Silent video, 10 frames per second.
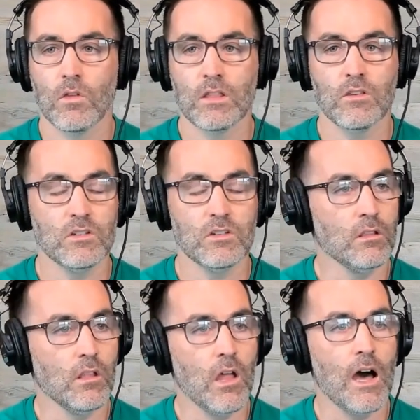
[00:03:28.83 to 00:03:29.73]
Like, there's
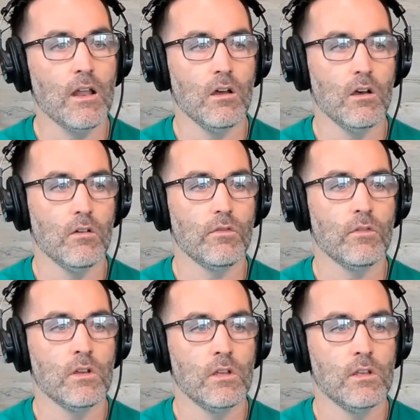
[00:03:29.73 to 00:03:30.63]
a lot
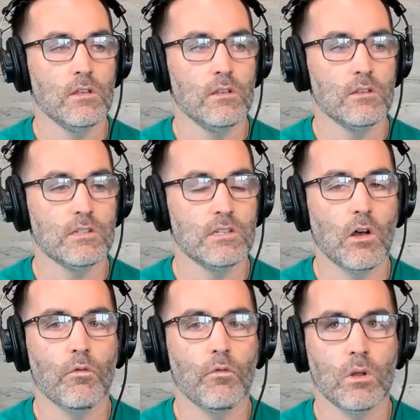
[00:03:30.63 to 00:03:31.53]
of
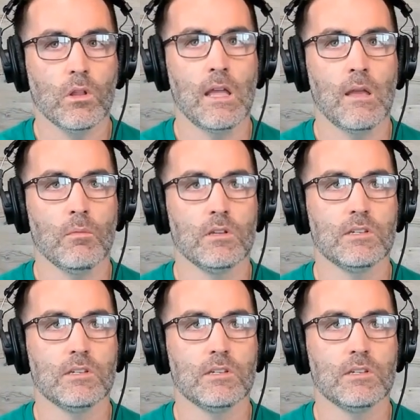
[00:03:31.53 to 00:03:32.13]
self-proclaimed